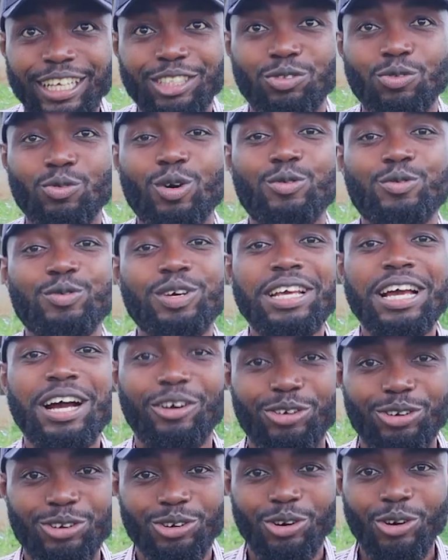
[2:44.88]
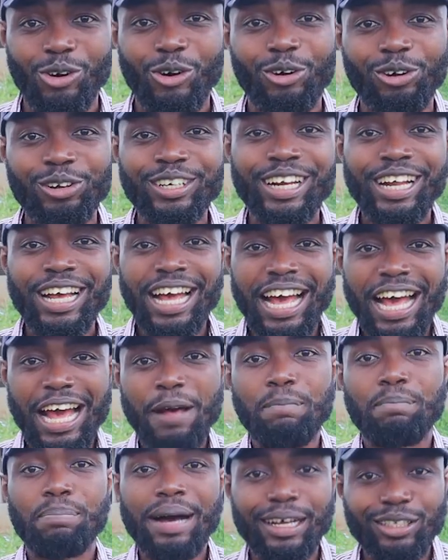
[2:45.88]
is what we are going to own
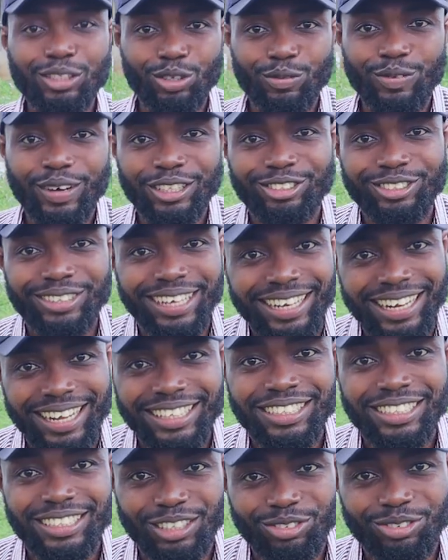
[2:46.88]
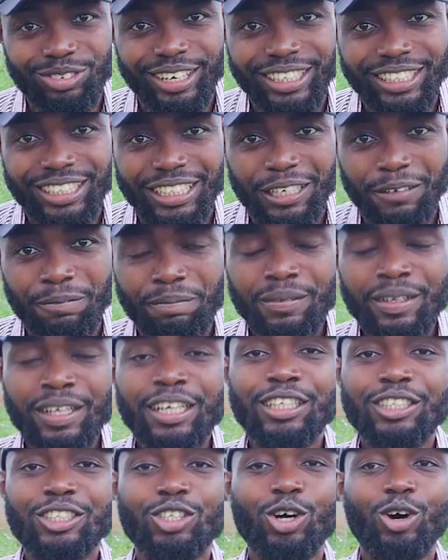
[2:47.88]
and pass over to the next generation.
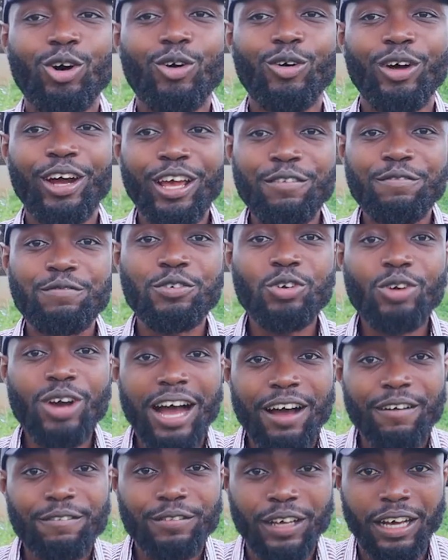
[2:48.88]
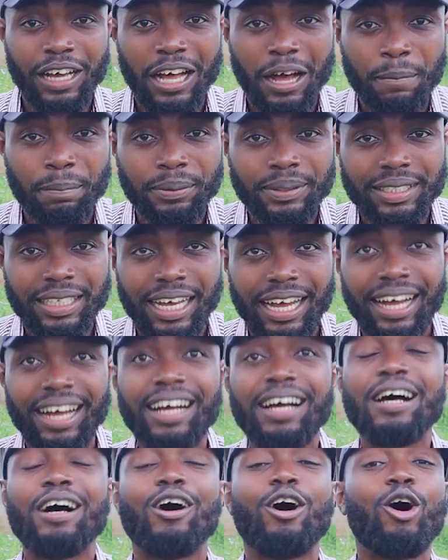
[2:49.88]
So if you have the capital,
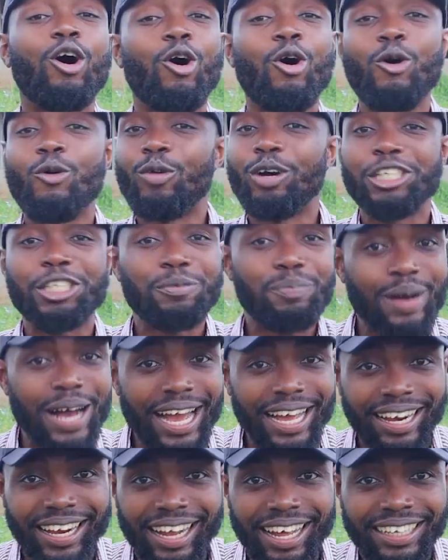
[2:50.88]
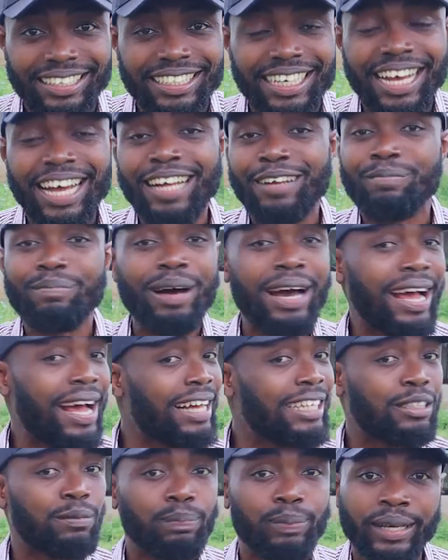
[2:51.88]
always buy land and buy
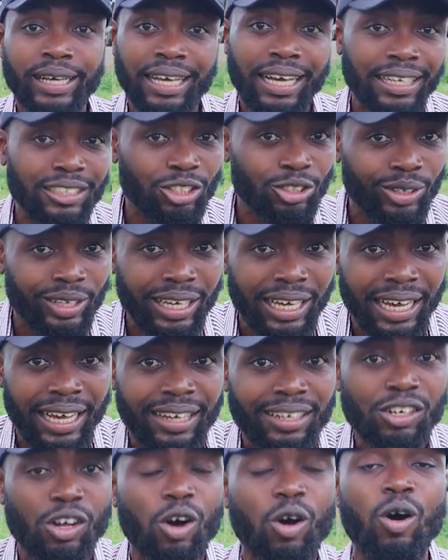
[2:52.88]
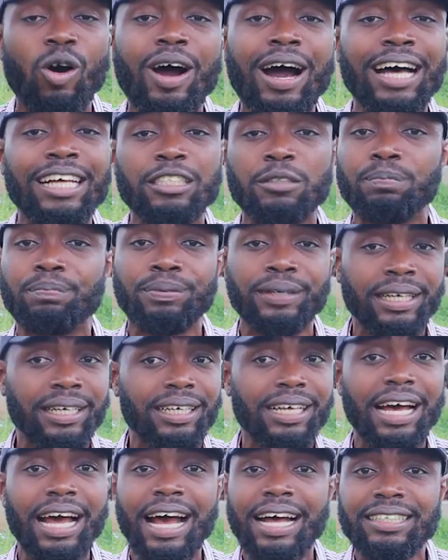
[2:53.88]
as big as you can or as
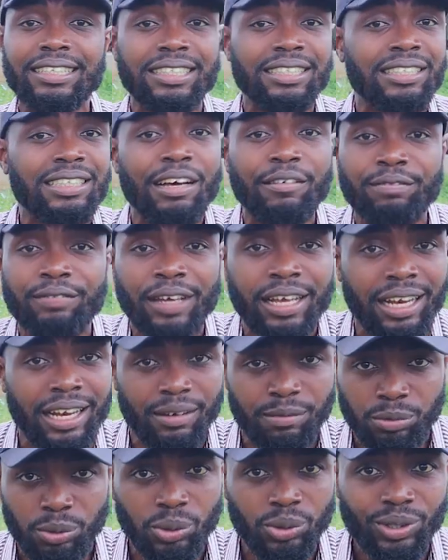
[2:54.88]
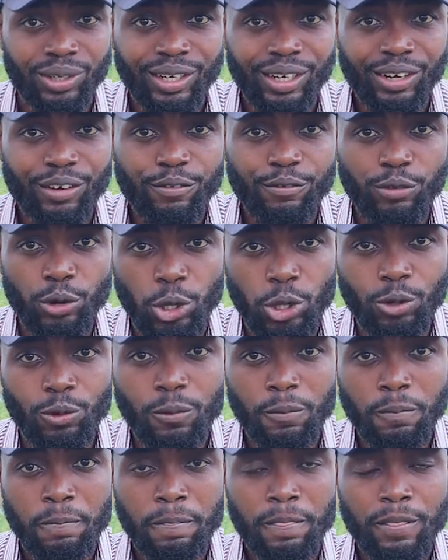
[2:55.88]
big as is available for
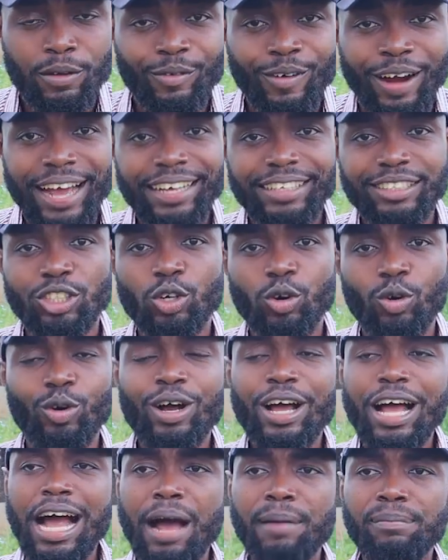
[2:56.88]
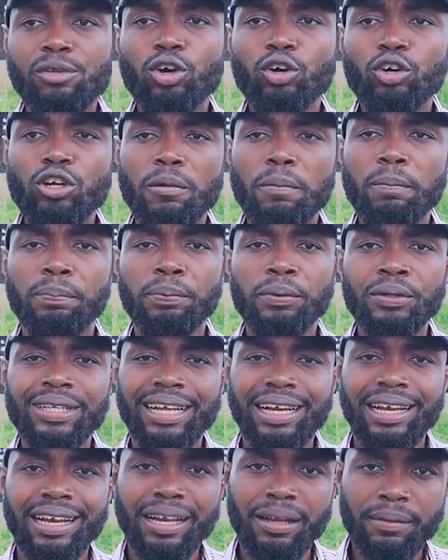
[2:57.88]
you, right? So I'm not going to put
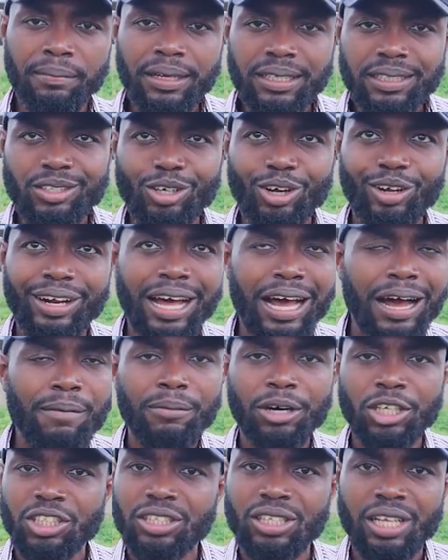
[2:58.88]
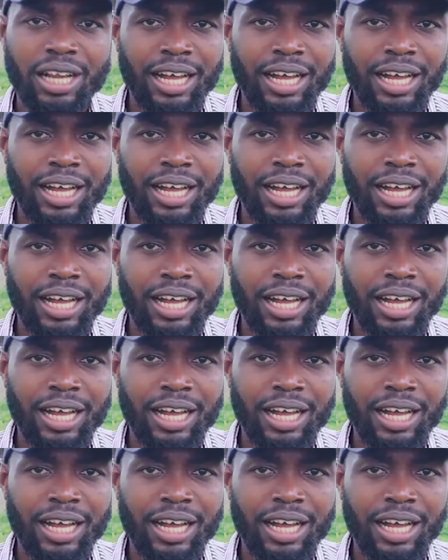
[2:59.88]
a limit on how much